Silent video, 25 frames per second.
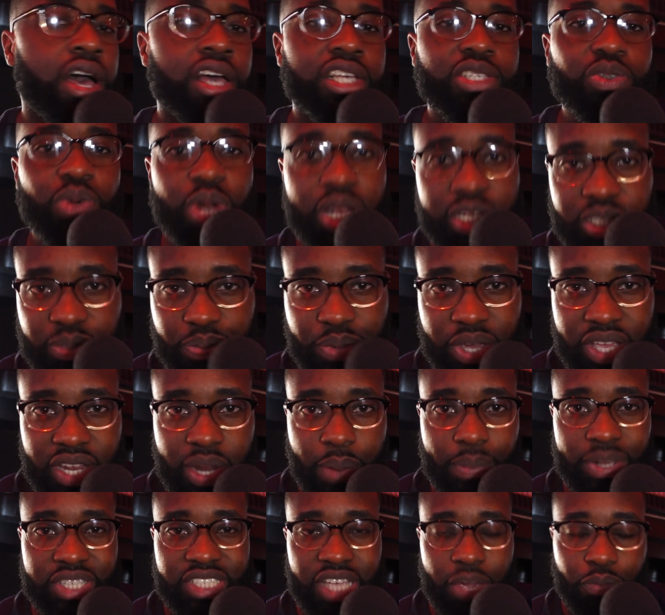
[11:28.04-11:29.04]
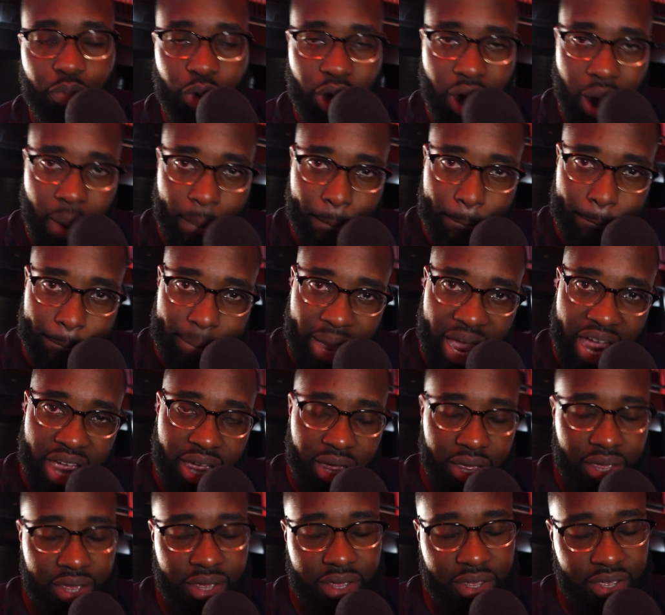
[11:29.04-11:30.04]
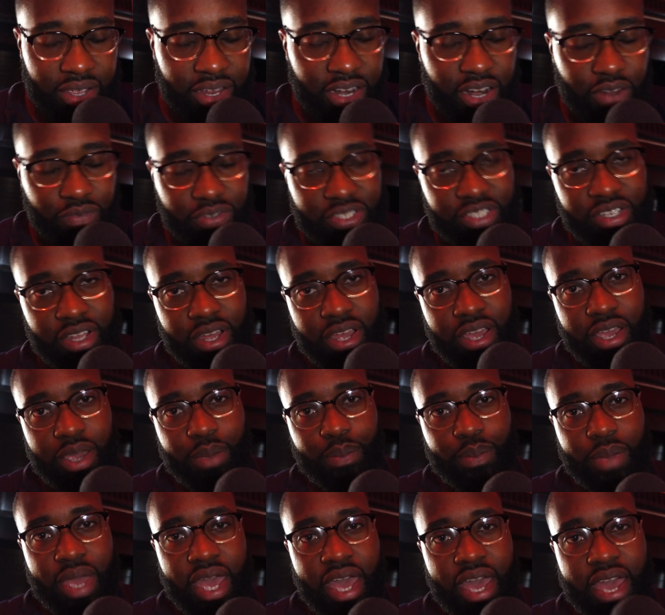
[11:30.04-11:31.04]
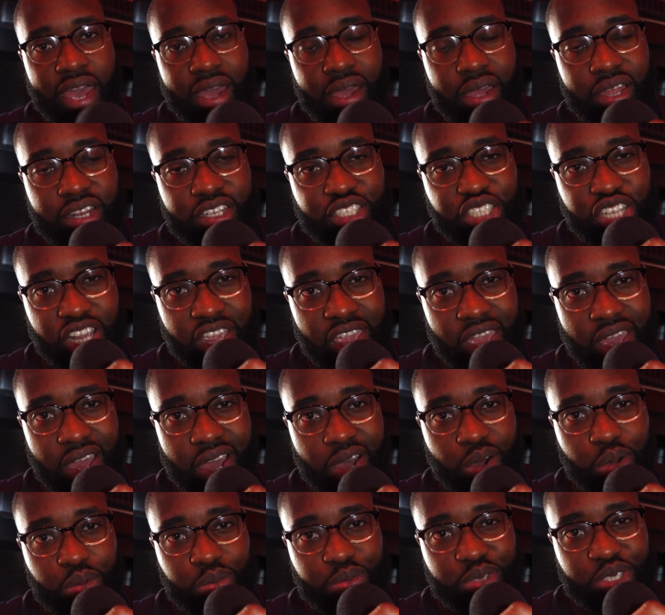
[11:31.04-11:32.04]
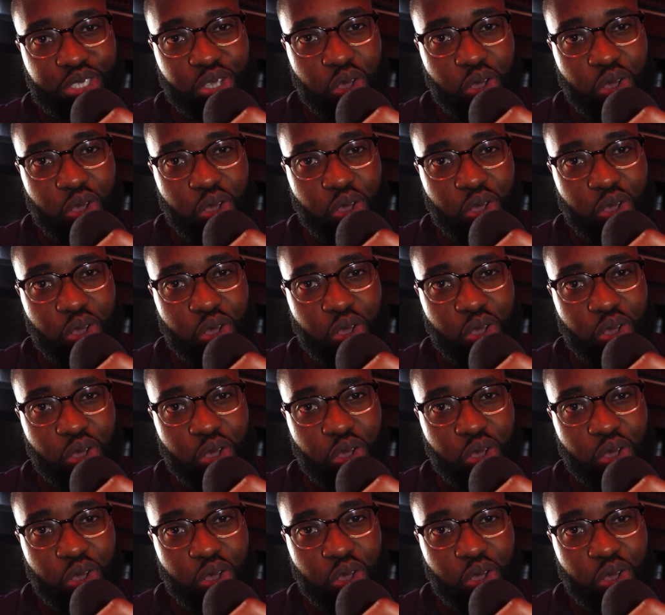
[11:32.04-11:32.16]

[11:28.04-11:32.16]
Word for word: So what does it mean? It means if we come back another time and check it out.